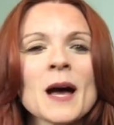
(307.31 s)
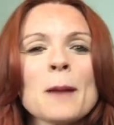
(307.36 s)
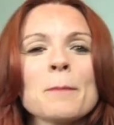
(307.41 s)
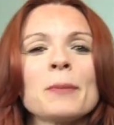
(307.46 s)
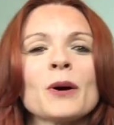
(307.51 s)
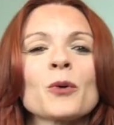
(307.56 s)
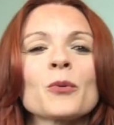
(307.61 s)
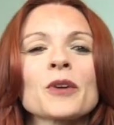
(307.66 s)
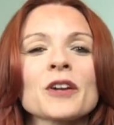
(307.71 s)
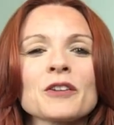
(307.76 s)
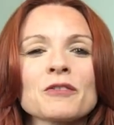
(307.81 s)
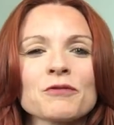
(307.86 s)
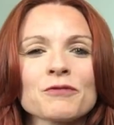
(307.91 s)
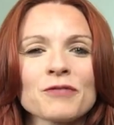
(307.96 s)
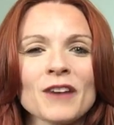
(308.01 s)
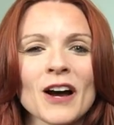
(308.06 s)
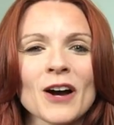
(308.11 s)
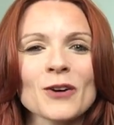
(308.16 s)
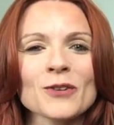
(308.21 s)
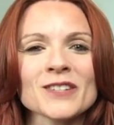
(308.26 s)
But what I've
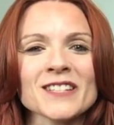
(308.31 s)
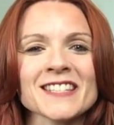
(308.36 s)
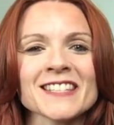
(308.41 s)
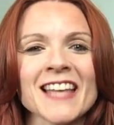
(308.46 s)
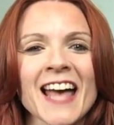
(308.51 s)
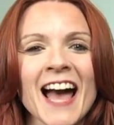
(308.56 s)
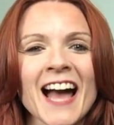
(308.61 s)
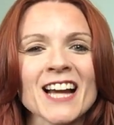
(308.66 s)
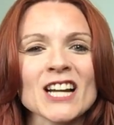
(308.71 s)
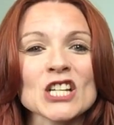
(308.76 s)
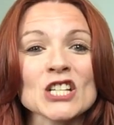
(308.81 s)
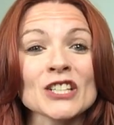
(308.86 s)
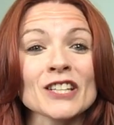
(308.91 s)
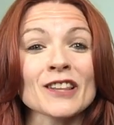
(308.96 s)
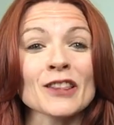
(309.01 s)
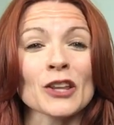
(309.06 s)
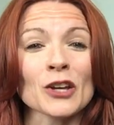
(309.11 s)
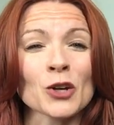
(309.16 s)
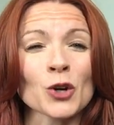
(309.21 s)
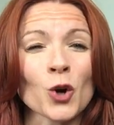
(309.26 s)
found is actually
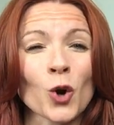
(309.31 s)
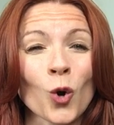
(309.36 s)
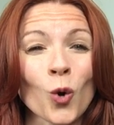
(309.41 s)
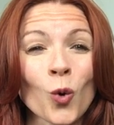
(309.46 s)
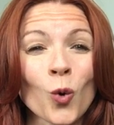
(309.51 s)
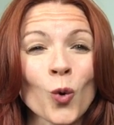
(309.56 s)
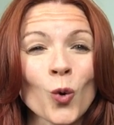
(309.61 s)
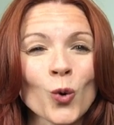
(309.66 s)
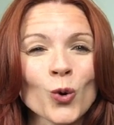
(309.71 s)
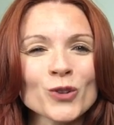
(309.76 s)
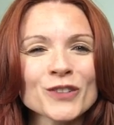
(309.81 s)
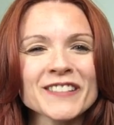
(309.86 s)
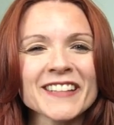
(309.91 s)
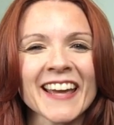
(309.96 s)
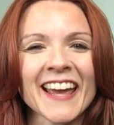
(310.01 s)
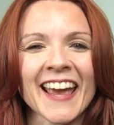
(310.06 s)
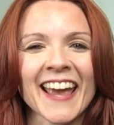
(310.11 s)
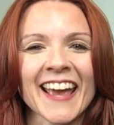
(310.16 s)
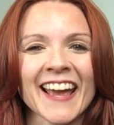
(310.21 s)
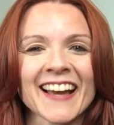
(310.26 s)
the gold
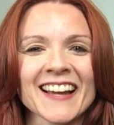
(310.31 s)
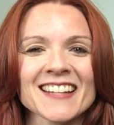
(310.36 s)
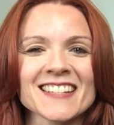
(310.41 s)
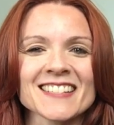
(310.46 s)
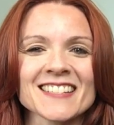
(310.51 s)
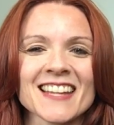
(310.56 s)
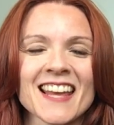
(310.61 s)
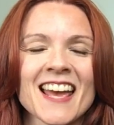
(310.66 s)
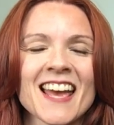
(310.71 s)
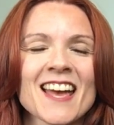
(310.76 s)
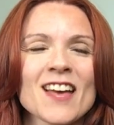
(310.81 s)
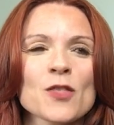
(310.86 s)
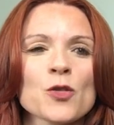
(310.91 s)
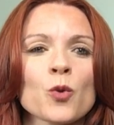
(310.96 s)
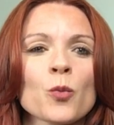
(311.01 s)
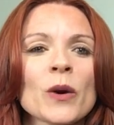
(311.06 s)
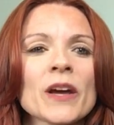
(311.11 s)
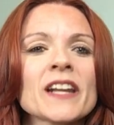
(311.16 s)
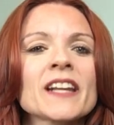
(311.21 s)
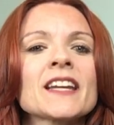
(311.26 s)
and the
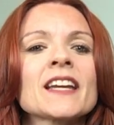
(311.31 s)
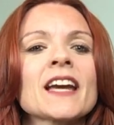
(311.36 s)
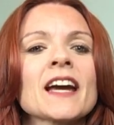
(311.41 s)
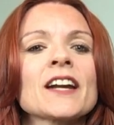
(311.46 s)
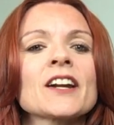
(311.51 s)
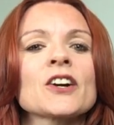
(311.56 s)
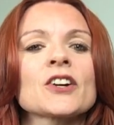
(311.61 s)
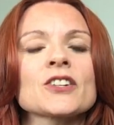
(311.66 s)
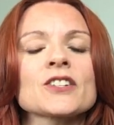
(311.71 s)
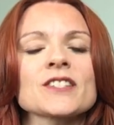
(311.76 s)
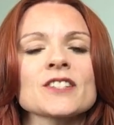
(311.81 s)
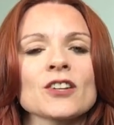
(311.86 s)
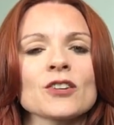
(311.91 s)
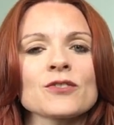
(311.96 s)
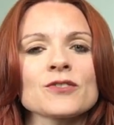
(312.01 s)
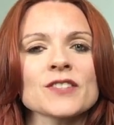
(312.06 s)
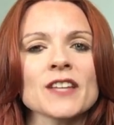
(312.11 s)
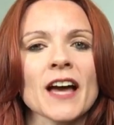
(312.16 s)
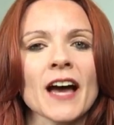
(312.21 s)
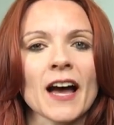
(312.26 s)
way to get ourselves